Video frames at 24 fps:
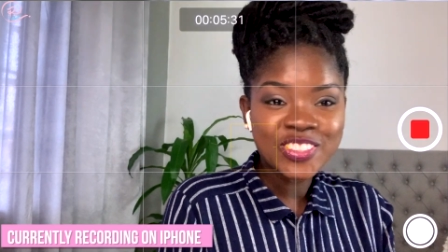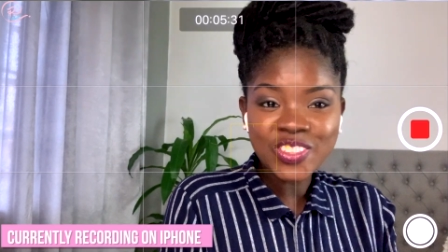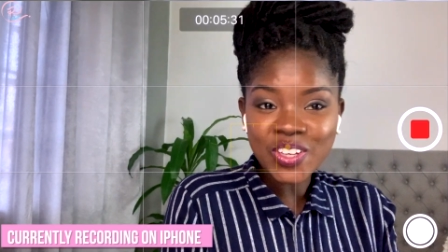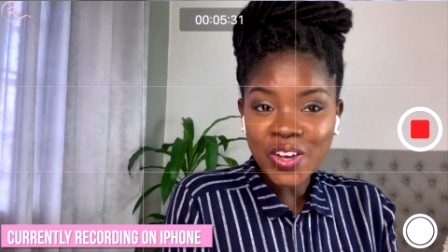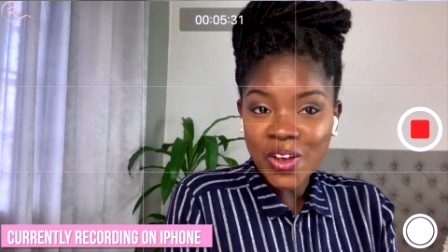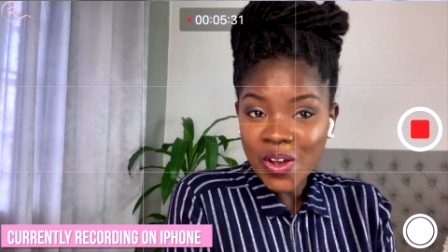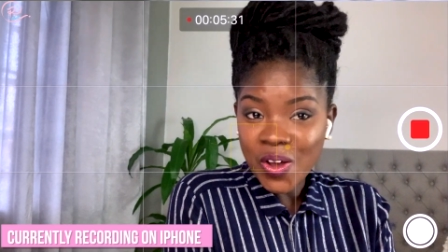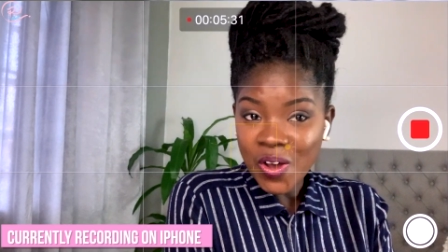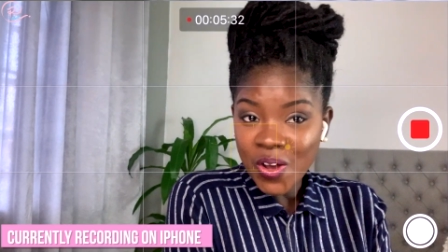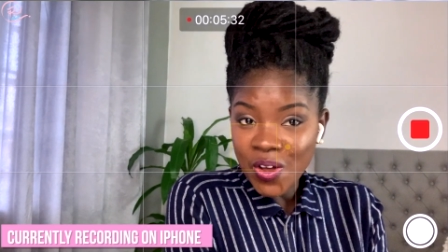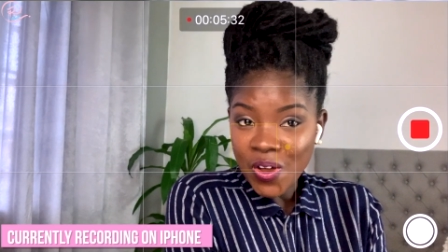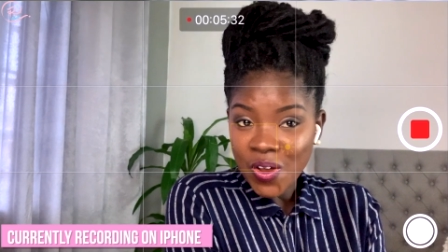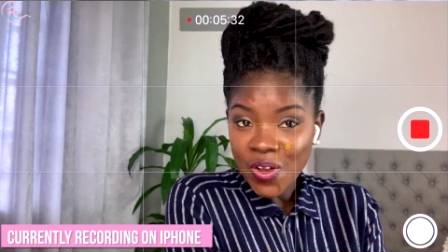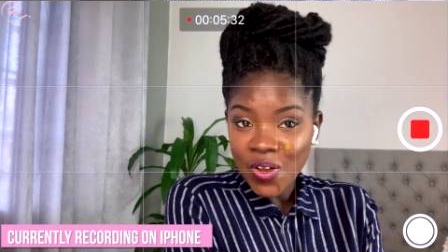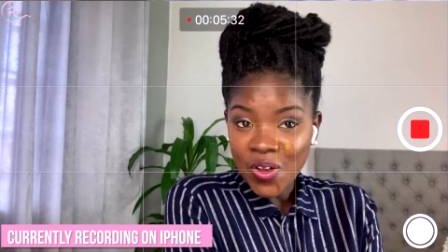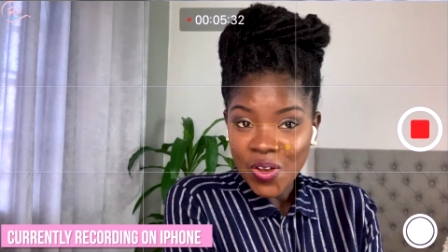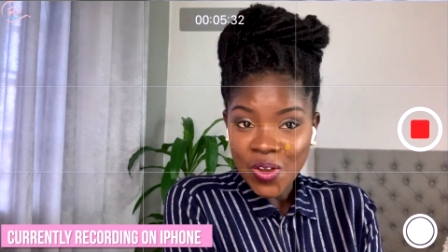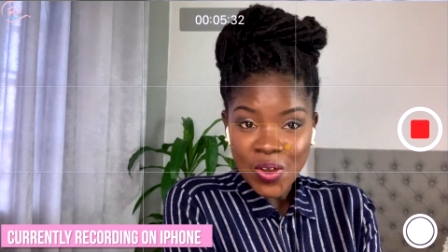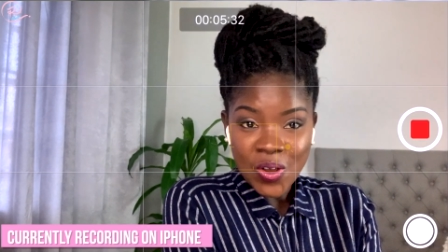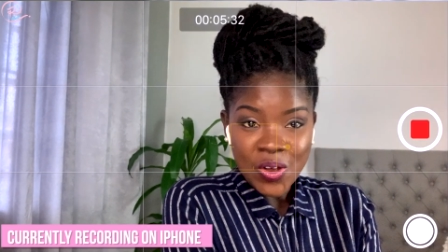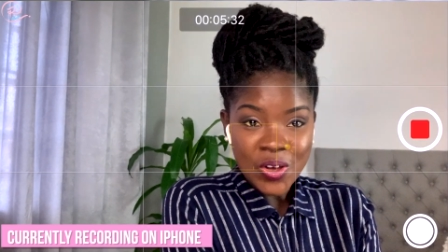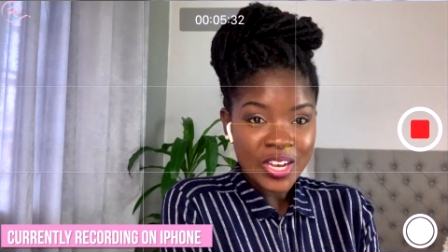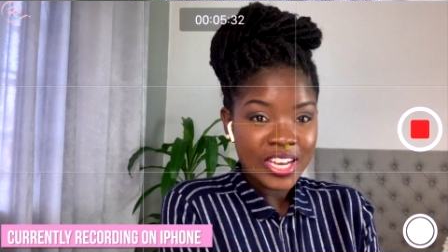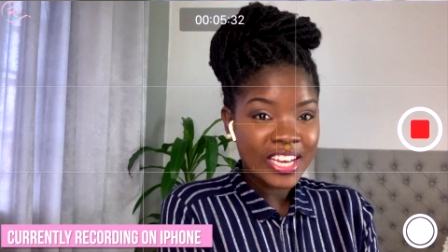
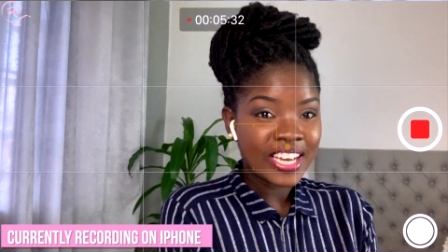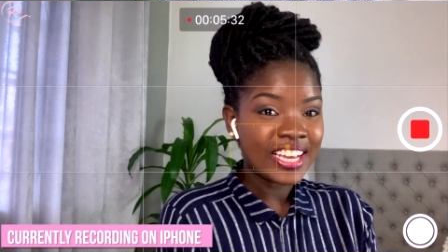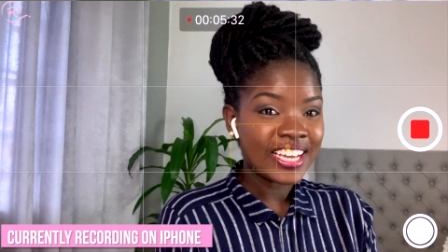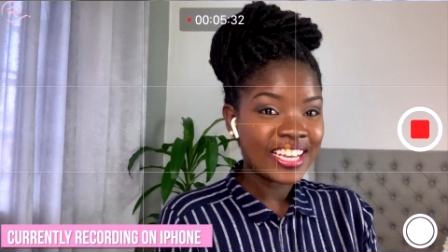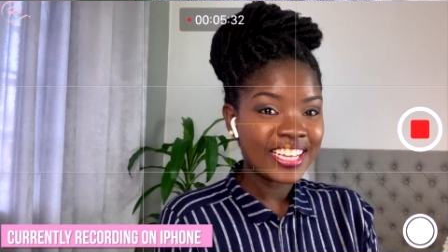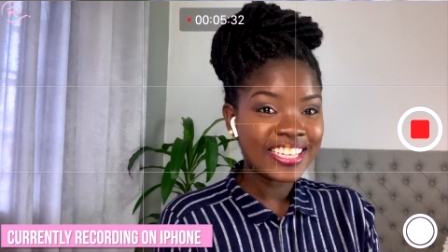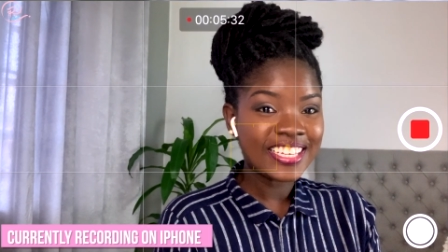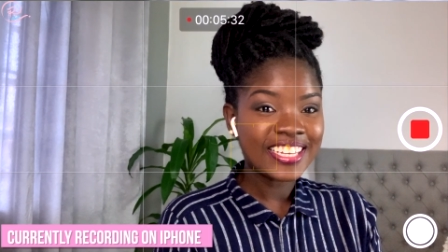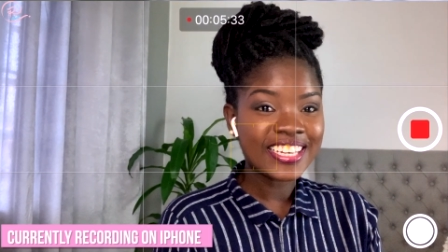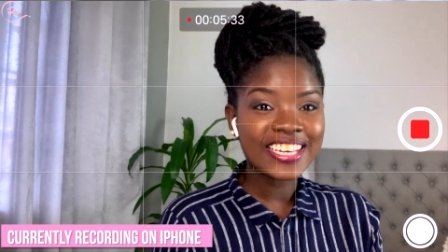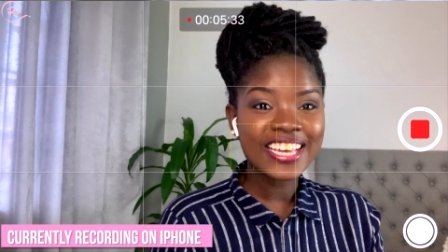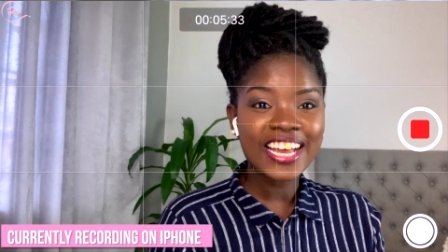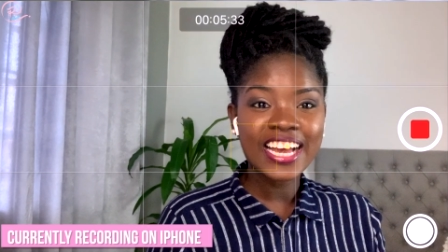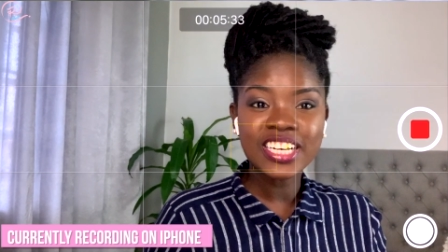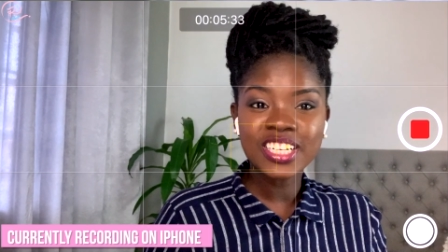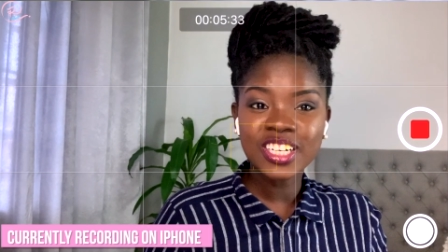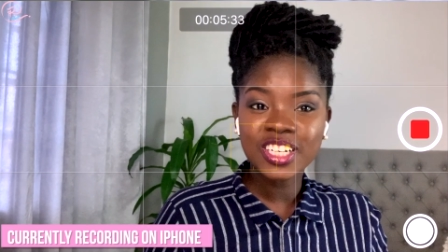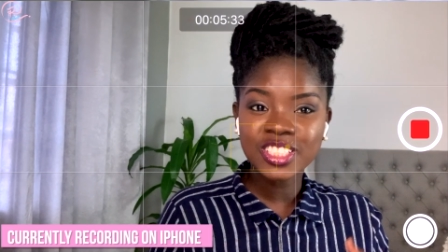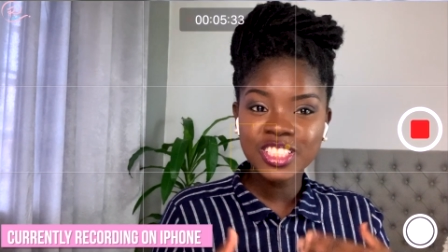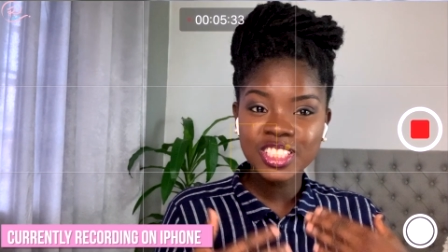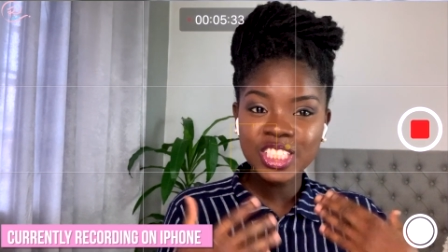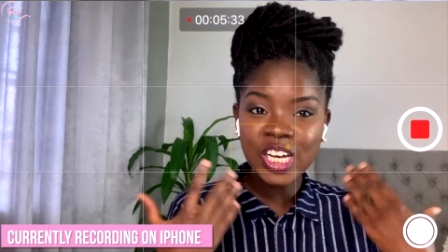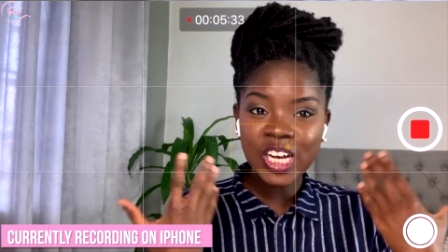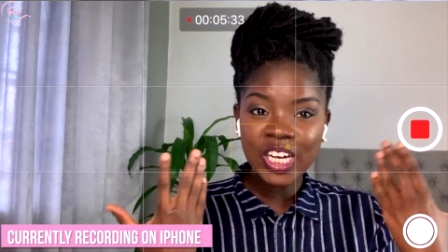So you
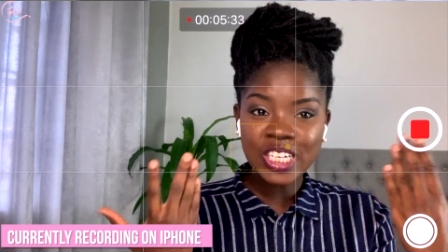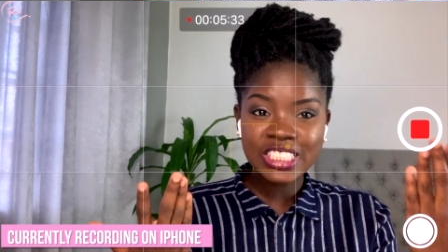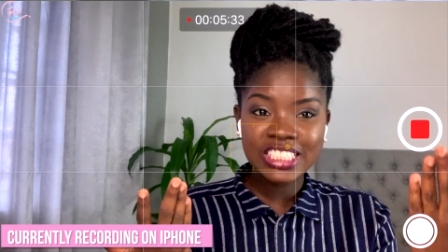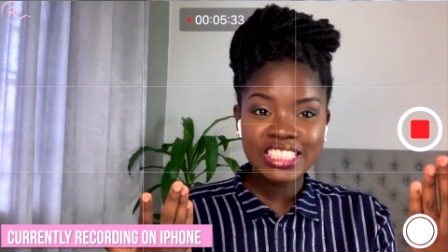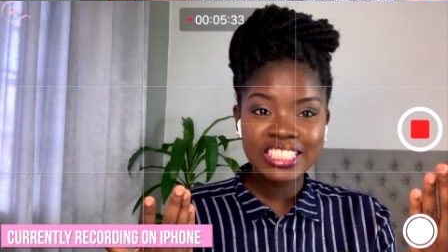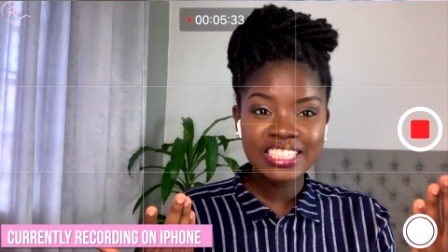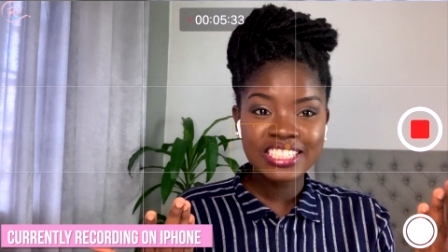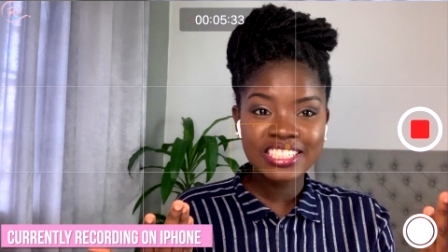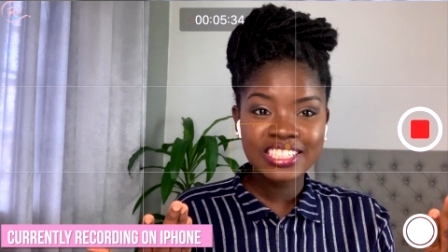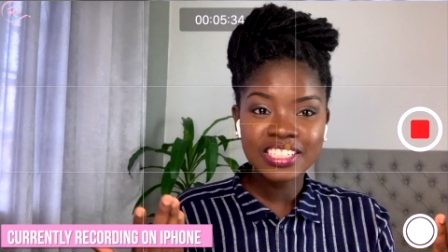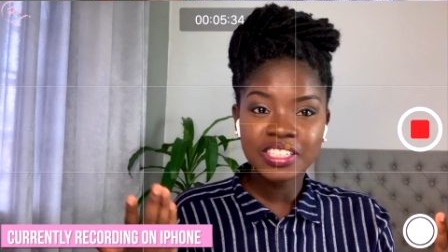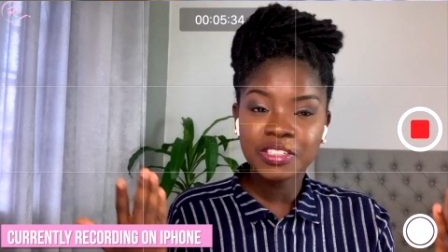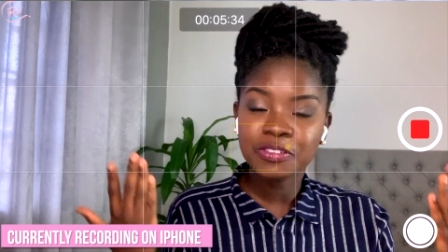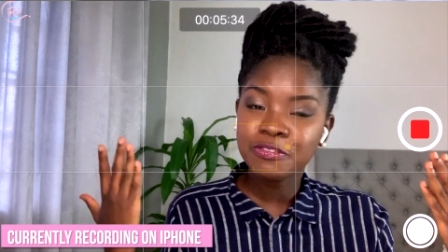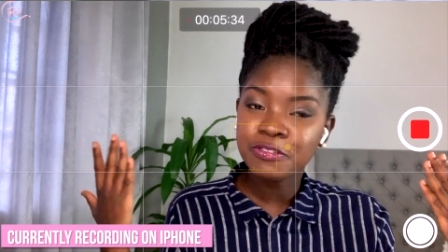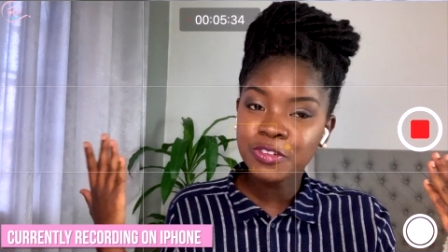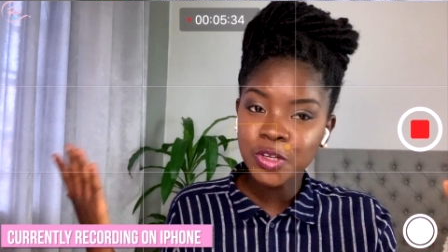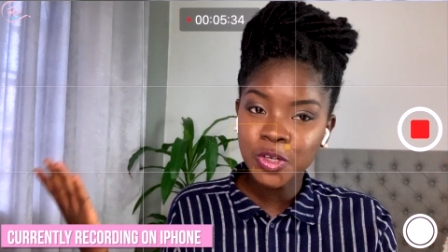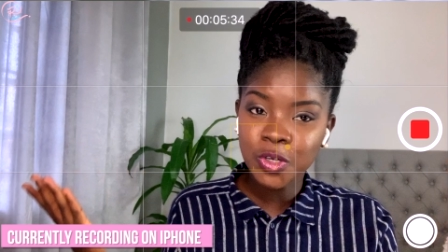can just talk to the